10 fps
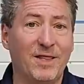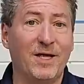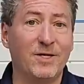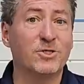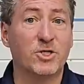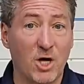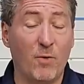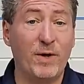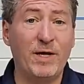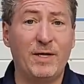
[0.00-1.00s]
things
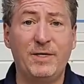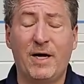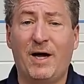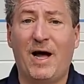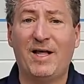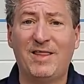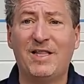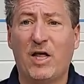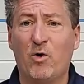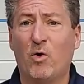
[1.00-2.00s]
going. And I
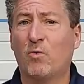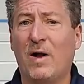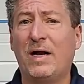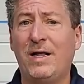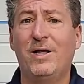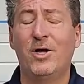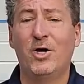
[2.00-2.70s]
think they already